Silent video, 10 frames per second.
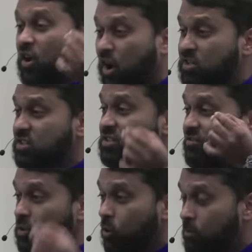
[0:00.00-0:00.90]
causes of
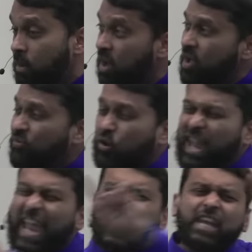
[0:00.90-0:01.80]
the Ummah. For
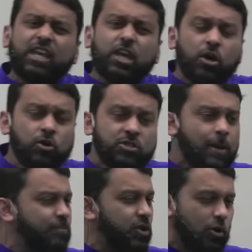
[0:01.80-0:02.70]
80 years,
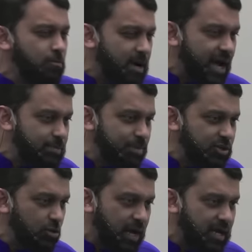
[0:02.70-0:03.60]
the Ummah had been
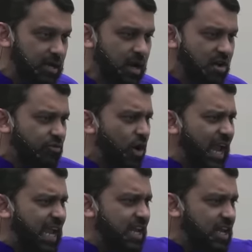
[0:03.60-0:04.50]
united. For
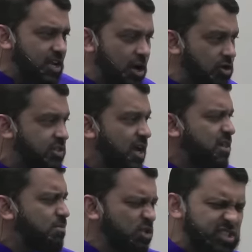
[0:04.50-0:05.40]
80 years,
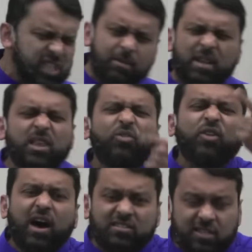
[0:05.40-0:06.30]
the Muslim and the
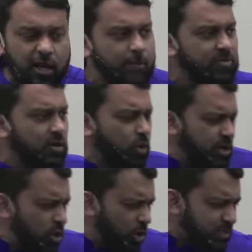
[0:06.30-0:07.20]
Fasiq, the one
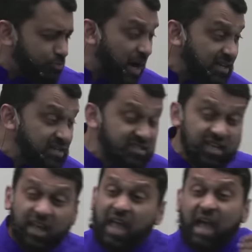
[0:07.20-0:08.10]
who was
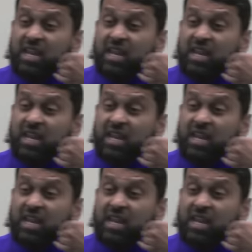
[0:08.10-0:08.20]
practicing and